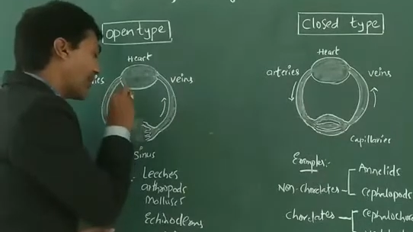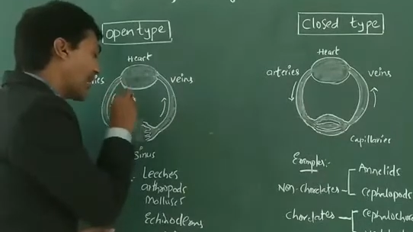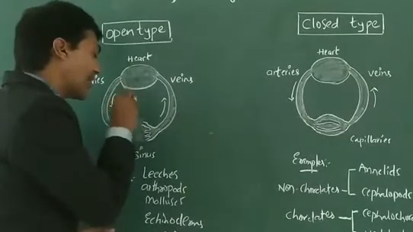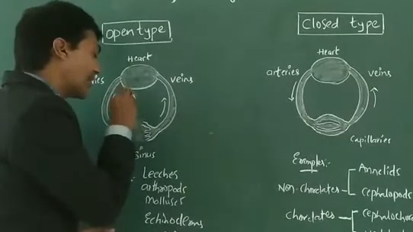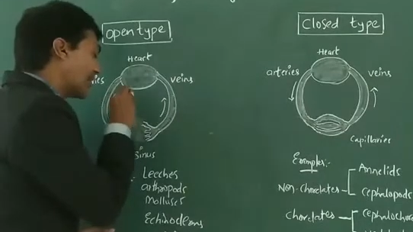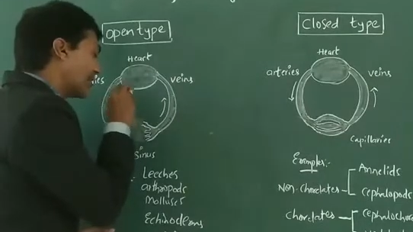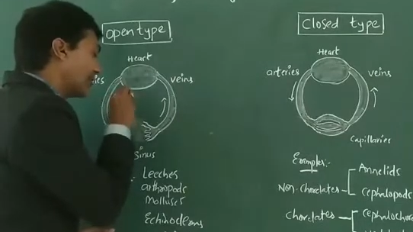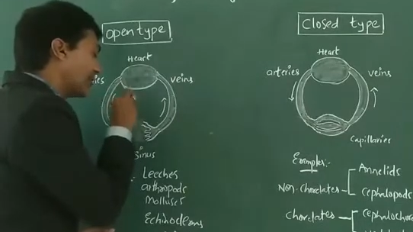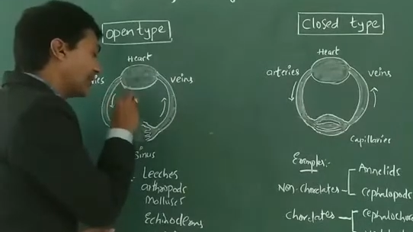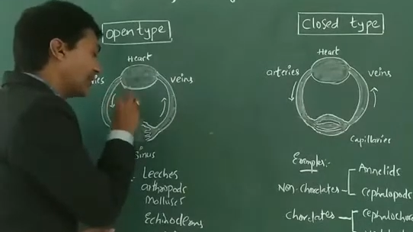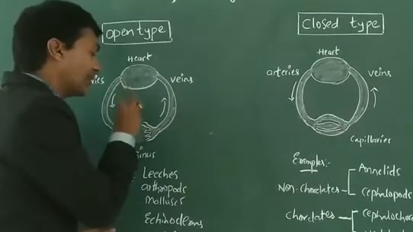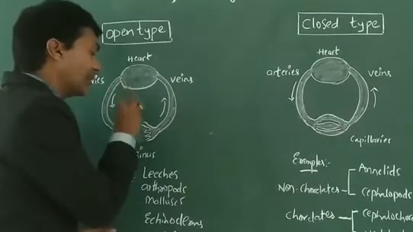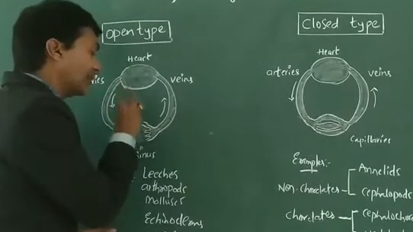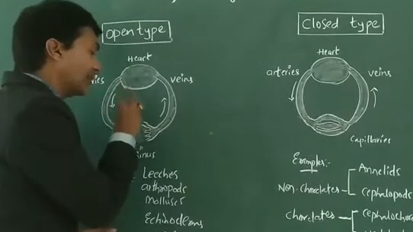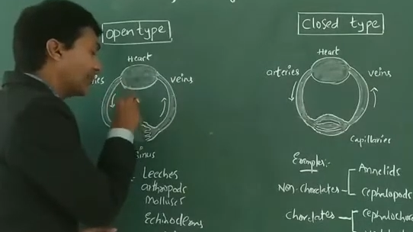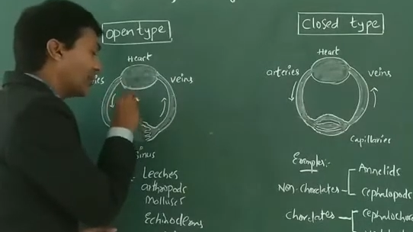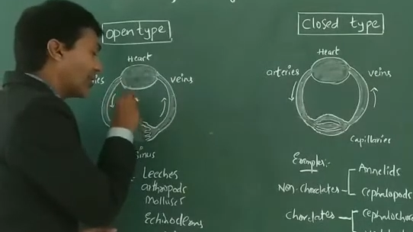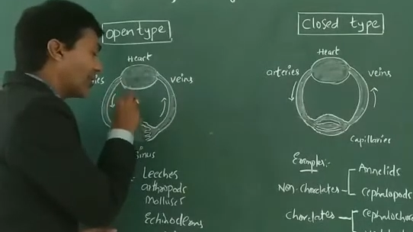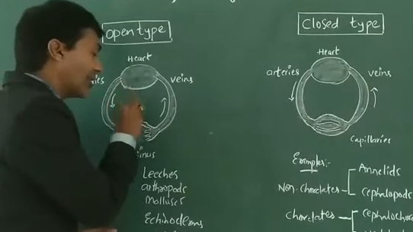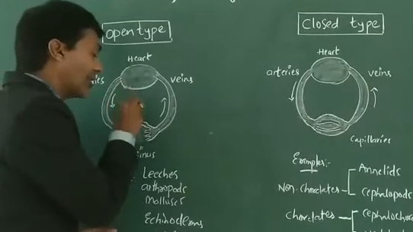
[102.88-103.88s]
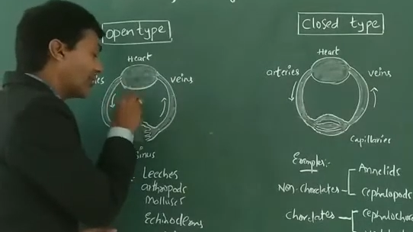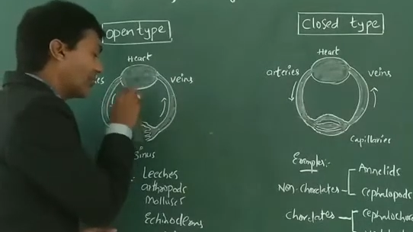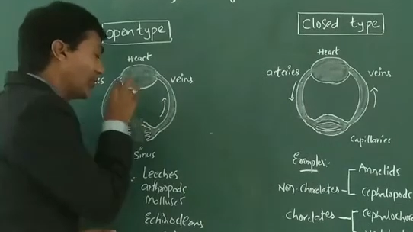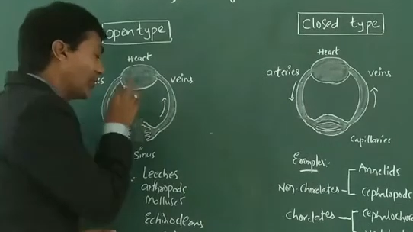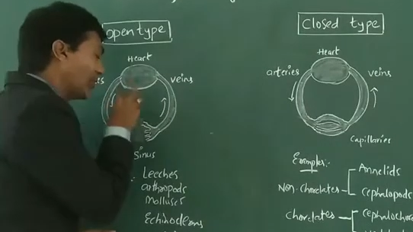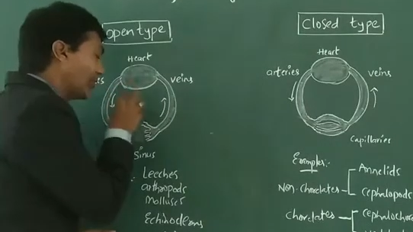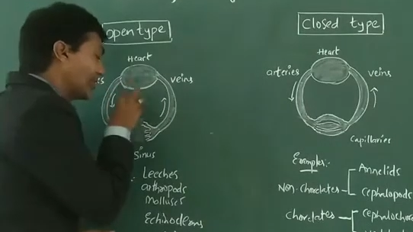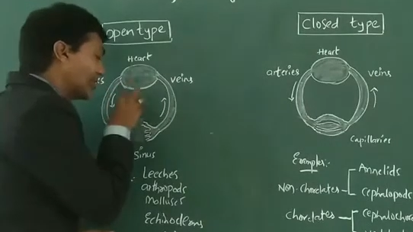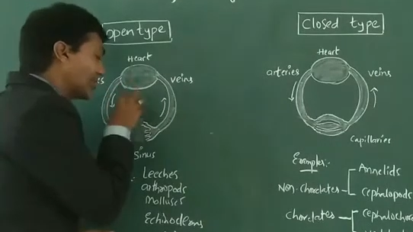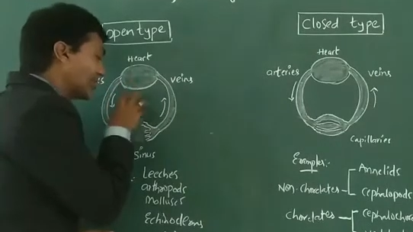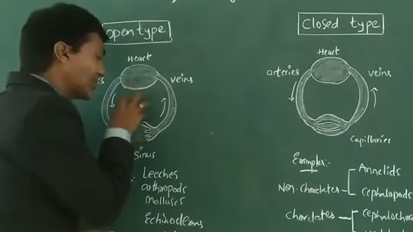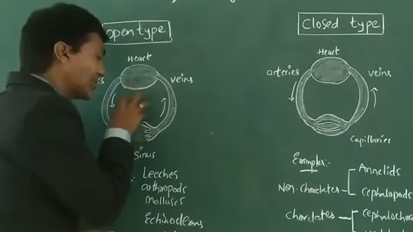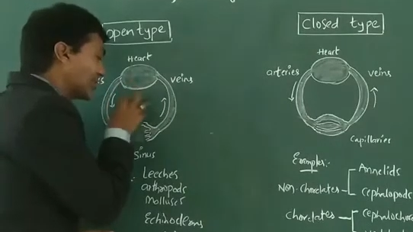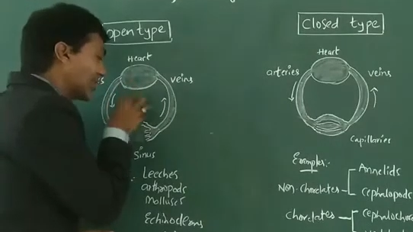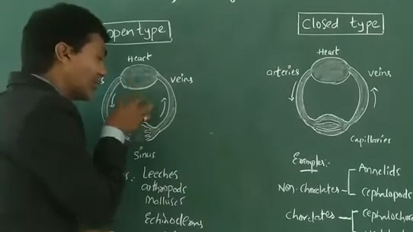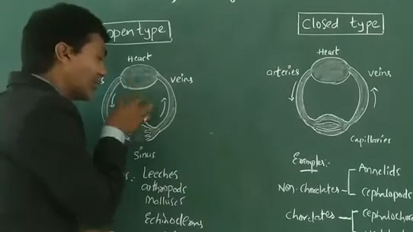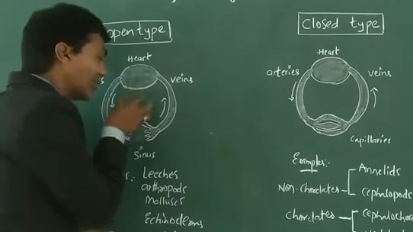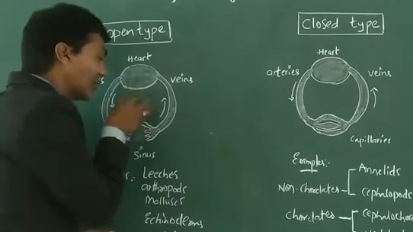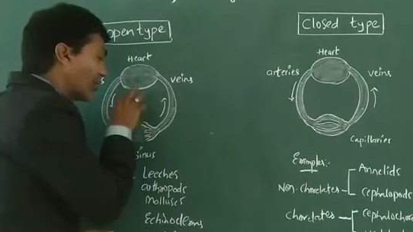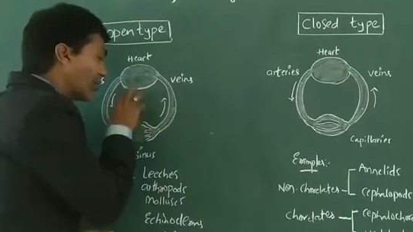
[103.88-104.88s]
part of the body fluid which is
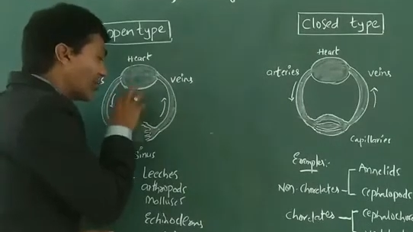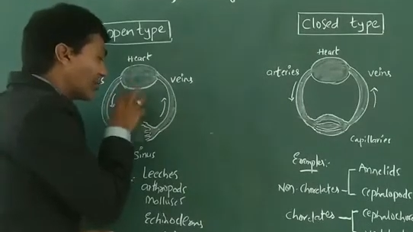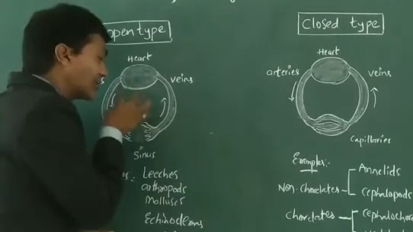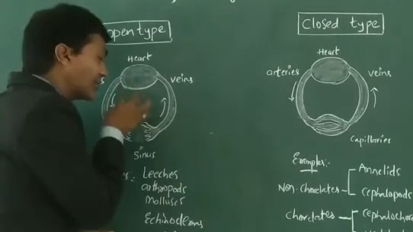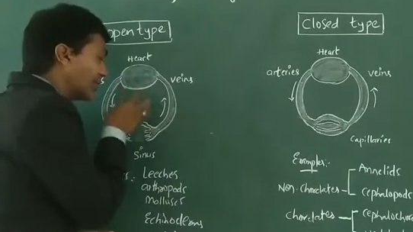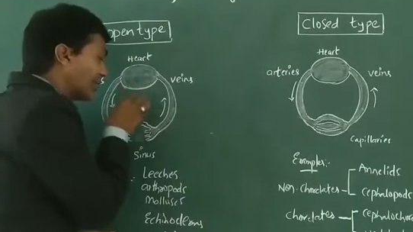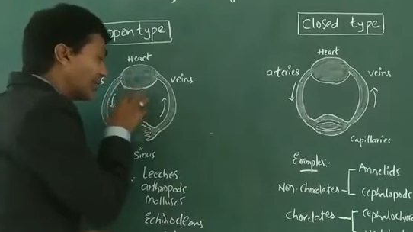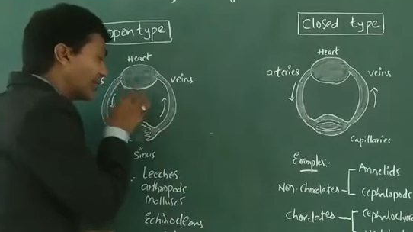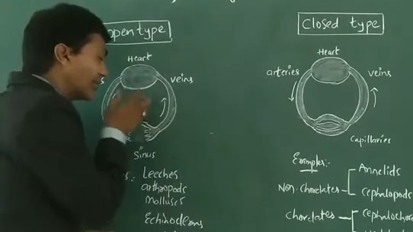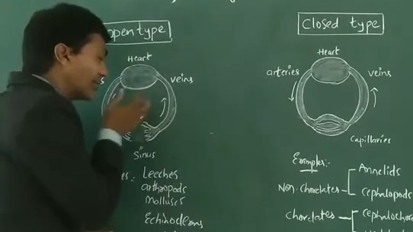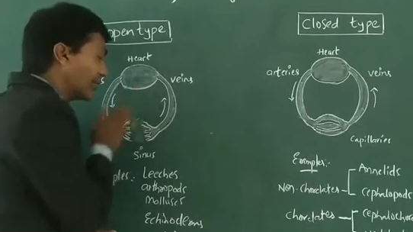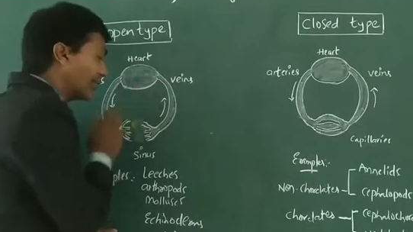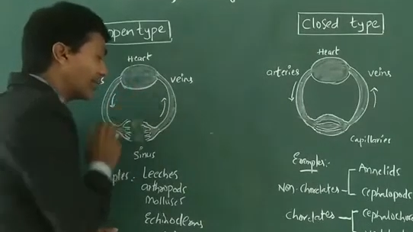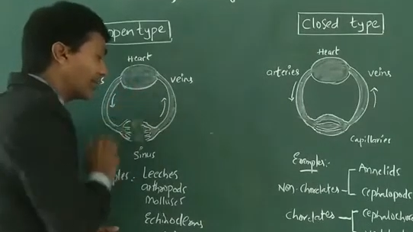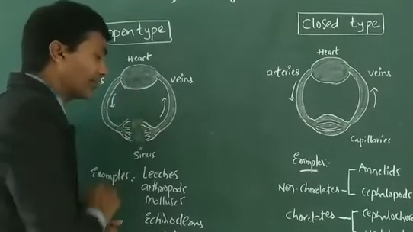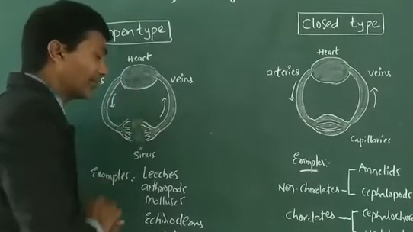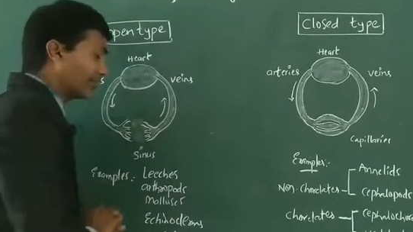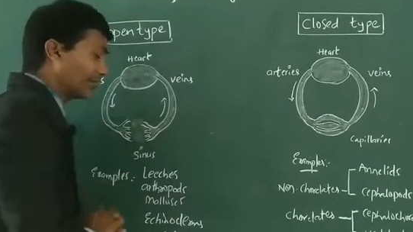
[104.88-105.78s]
coming outside of the